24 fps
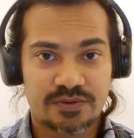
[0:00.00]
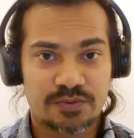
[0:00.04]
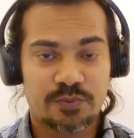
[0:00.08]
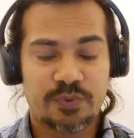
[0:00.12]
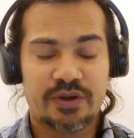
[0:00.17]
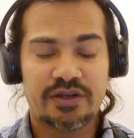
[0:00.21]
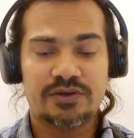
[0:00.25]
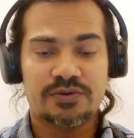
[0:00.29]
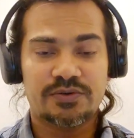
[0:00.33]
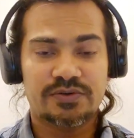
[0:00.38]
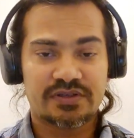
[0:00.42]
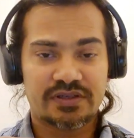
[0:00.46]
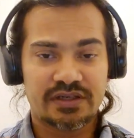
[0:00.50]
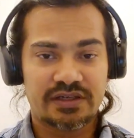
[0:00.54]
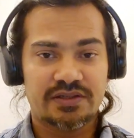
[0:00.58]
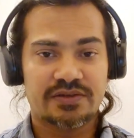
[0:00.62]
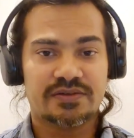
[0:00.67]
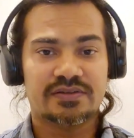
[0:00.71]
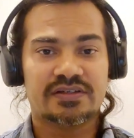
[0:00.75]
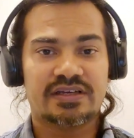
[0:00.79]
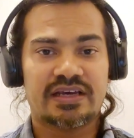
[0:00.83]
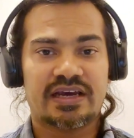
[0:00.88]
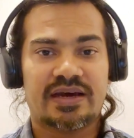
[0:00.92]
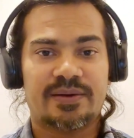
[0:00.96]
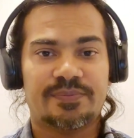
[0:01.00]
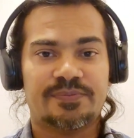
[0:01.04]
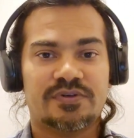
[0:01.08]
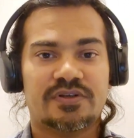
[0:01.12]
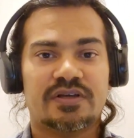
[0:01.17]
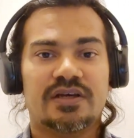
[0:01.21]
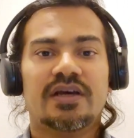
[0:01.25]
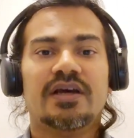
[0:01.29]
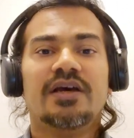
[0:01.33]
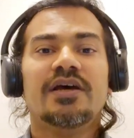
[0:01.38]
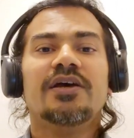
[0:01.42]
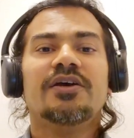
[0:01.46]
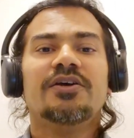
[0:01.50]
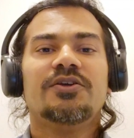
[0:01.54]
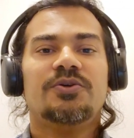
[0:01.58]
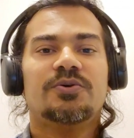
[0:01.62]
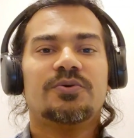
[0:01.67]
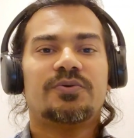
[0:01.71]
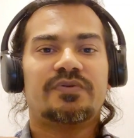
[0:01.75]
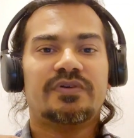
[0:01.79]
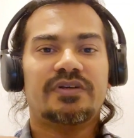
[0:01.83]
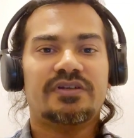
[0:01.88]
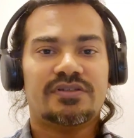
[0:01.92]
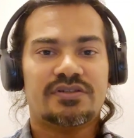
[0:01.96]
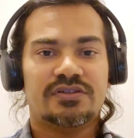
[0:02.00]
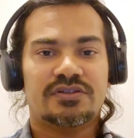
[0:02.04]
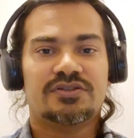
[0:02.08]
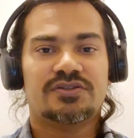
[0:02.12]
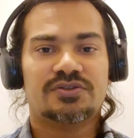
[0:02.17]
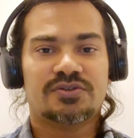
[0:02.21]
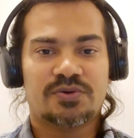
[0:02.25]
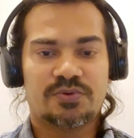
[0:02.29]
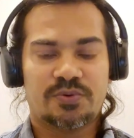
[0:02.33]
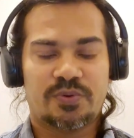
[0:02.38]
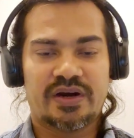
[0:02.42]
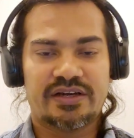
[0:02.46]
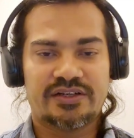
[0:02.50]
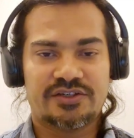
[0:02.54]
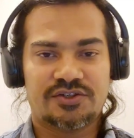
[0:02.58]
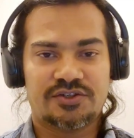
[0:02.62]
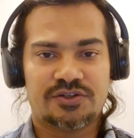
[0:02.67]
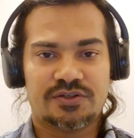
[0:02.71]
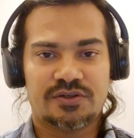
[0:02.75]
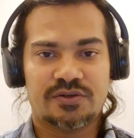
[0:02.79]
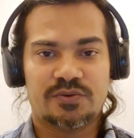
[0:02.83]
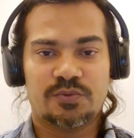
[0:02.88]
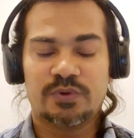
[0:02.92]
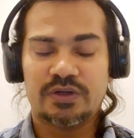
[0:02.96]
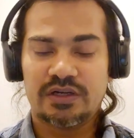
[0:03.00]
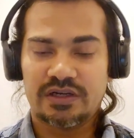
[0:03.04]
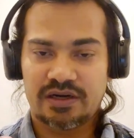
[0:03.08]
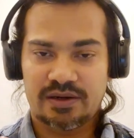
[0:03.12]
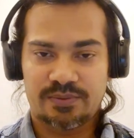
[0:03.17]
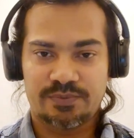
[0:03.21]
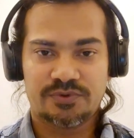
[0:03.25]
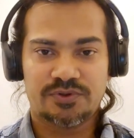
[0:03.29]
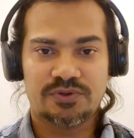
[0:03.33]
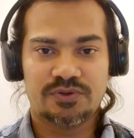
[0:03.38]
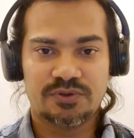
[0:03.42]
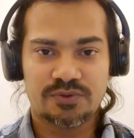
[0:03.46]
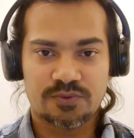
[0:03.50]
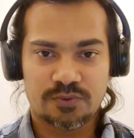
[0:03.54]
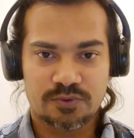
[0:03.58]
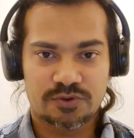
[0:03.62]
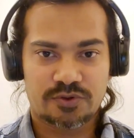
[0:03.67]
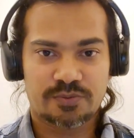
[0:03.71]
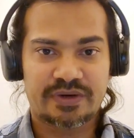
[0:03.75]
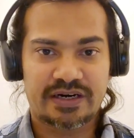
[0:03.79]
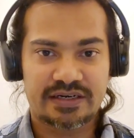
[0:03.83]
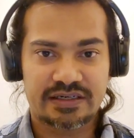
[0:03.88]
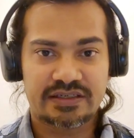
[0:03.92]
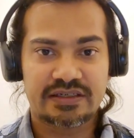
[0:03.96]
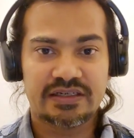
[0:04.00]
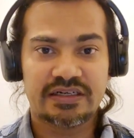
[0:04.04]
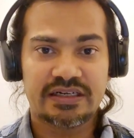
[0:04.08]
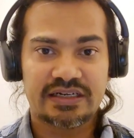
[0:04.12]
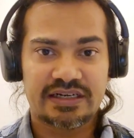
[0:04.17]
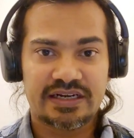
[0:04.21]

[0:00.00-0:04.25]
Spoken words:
When you see those gaps, your research question will come to you automatically,